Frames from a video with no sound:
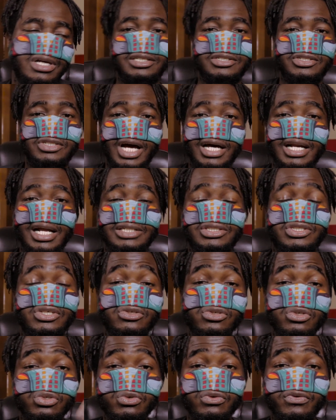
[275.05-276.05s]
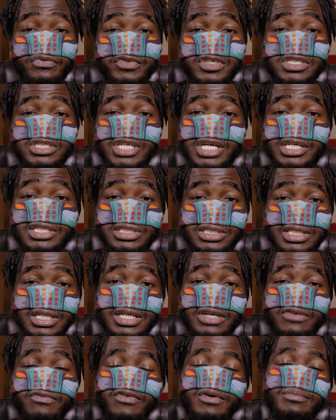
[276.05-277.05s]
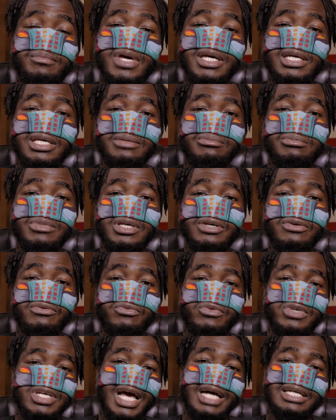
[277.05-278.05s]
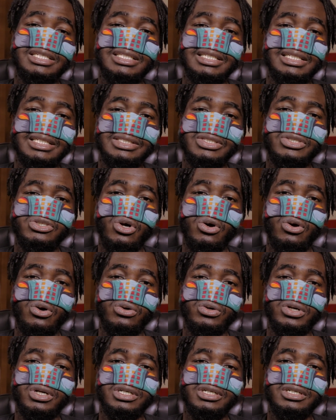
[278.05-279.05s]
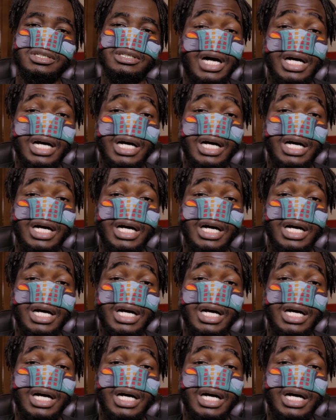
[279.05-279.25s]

Shout out to you, Vijay Singh, for making me react to this song.